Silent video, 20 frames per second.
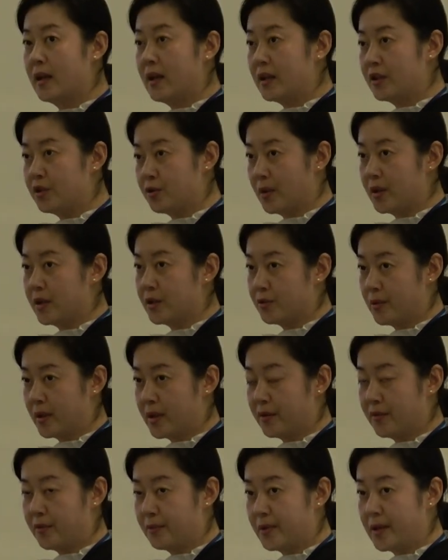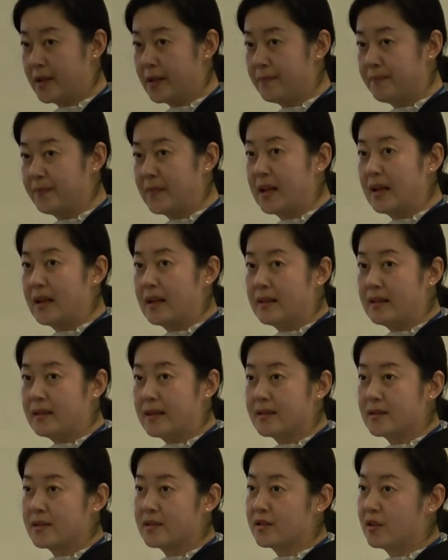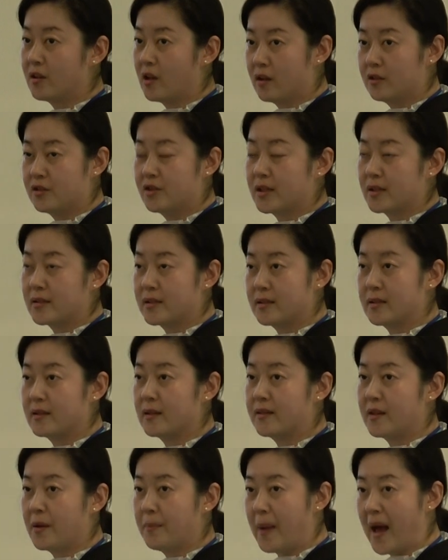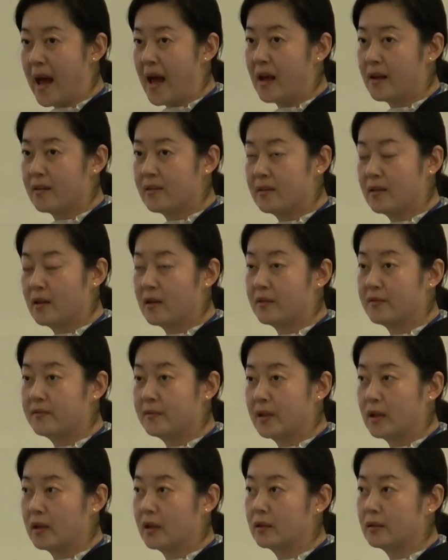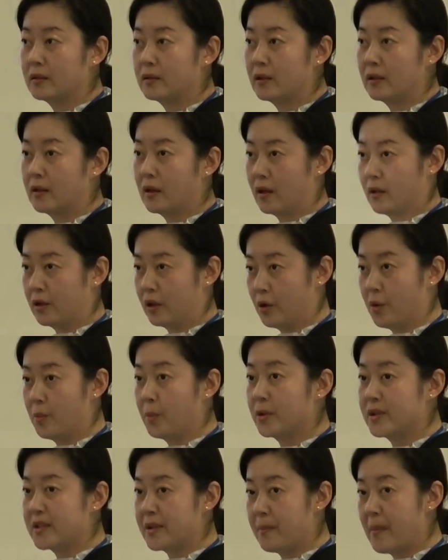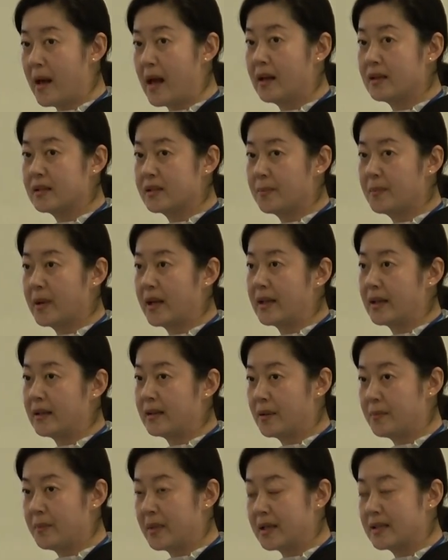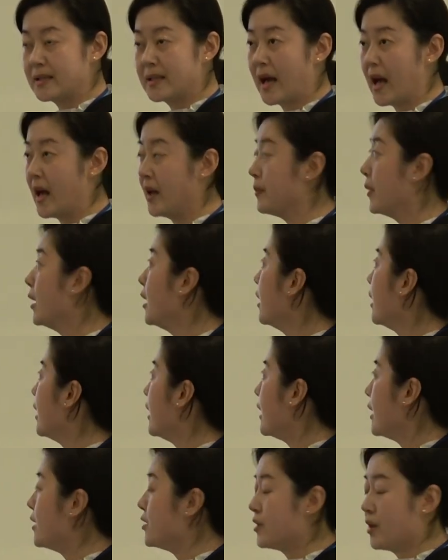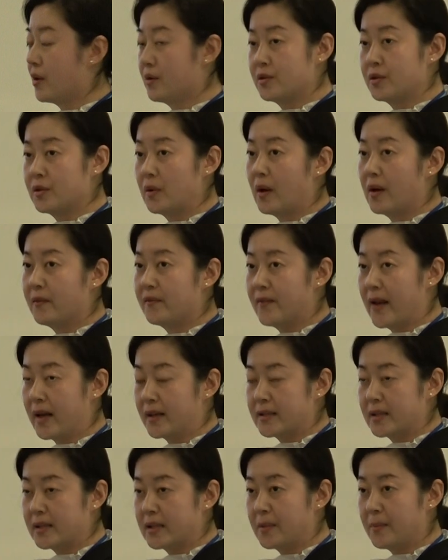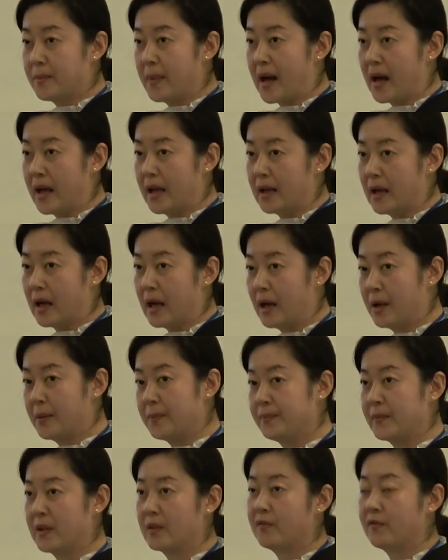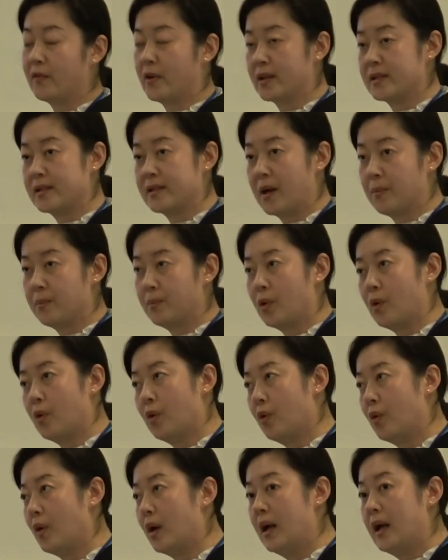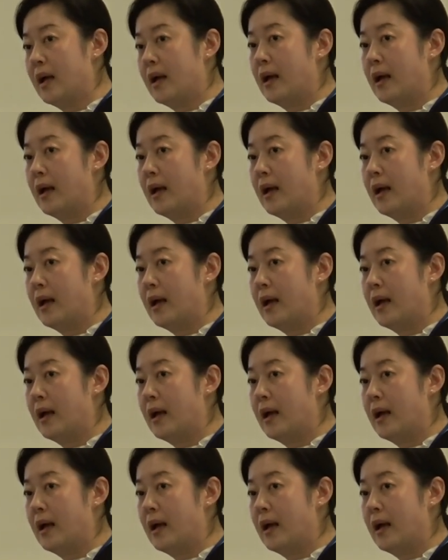in 2023. This is not just the path of global demand, but in the meantime, it's also affected by, for example,